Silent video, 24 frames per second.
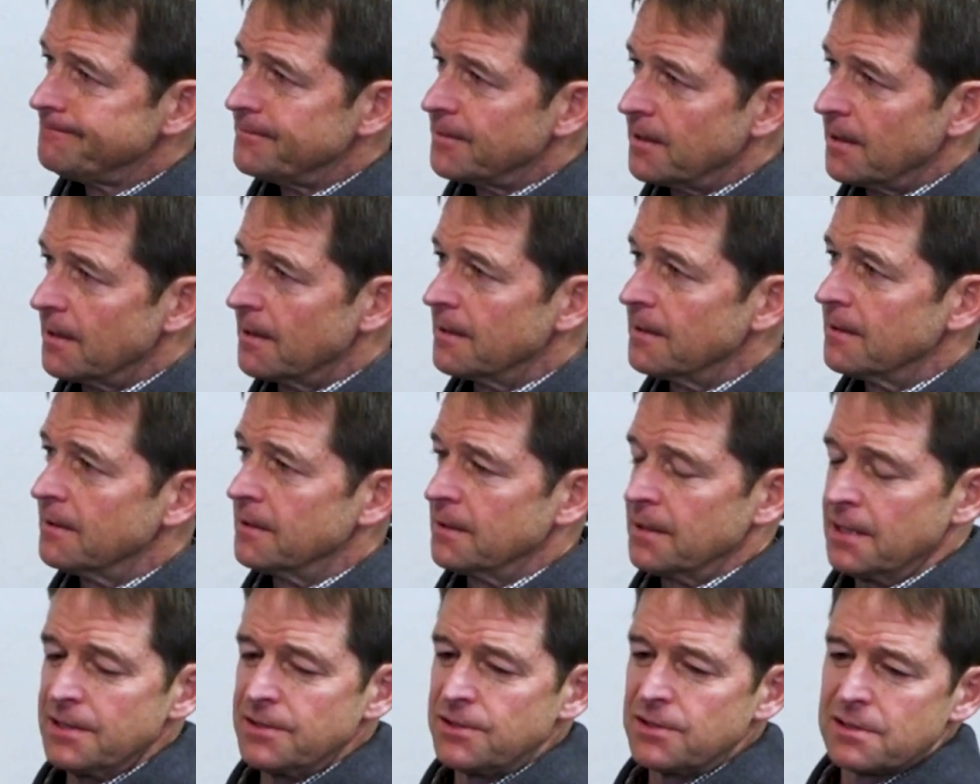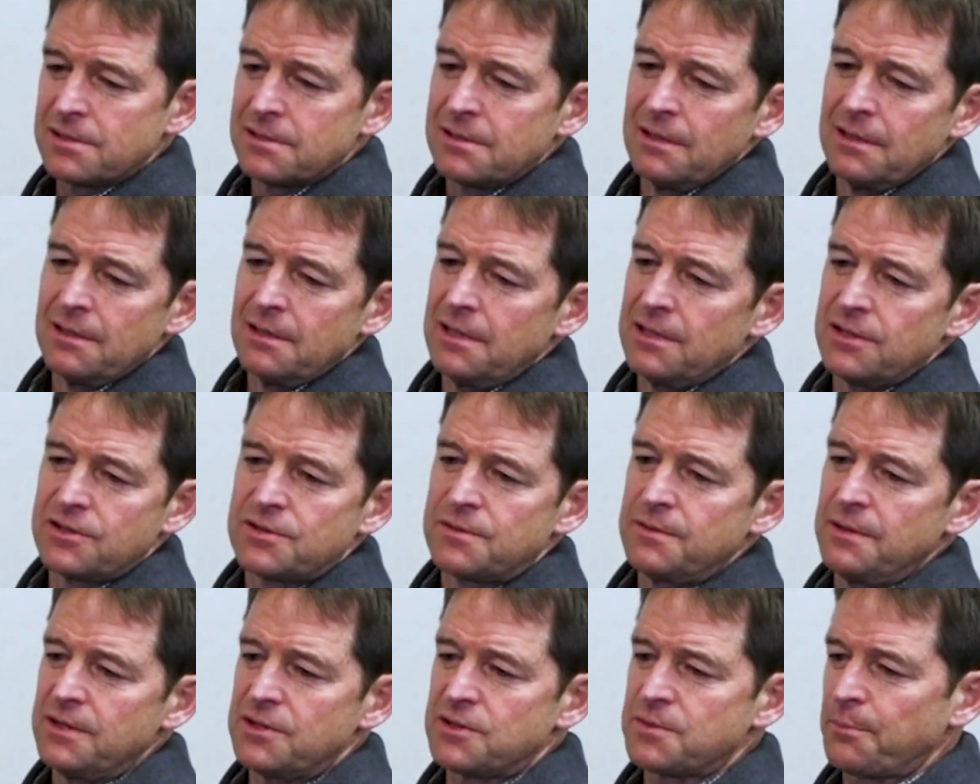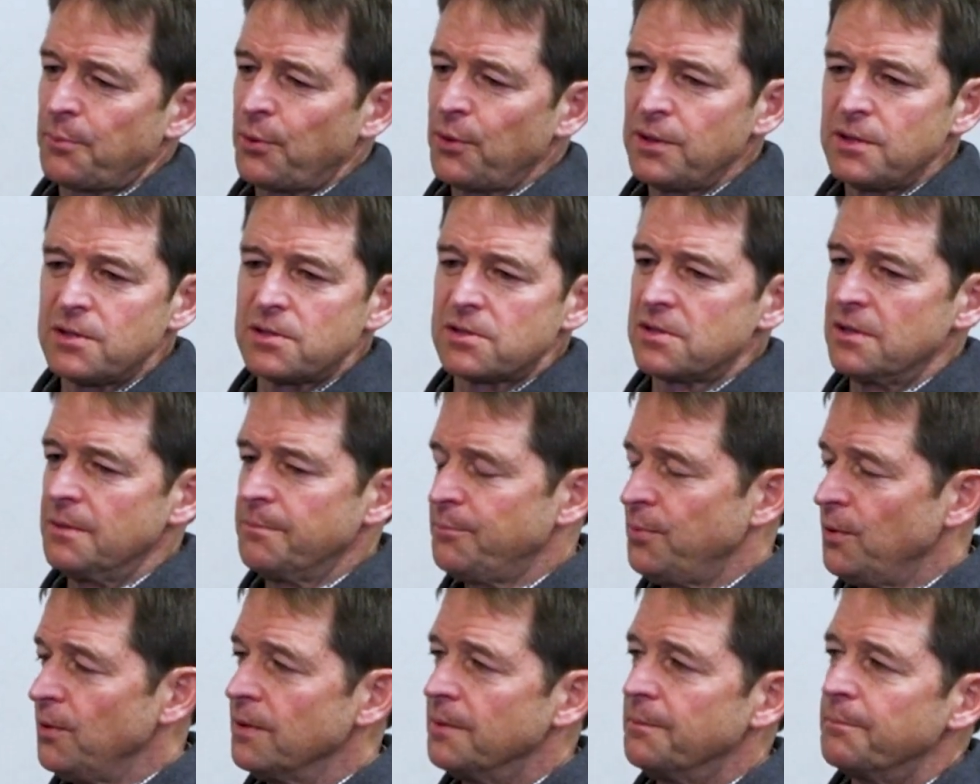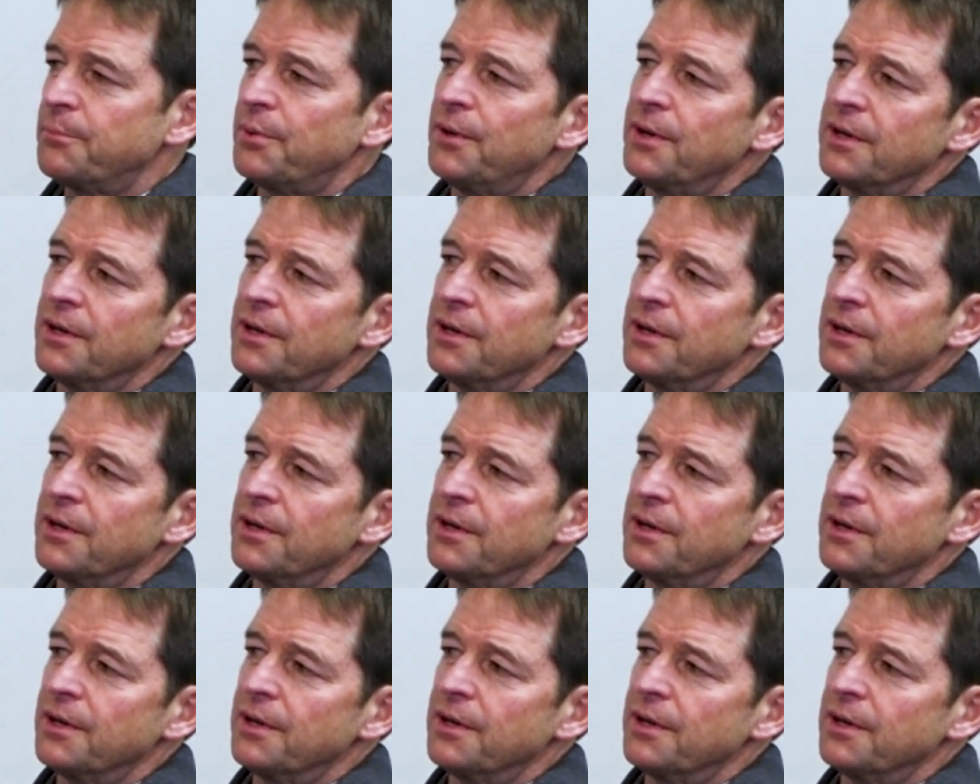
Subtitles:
It's pretty simple and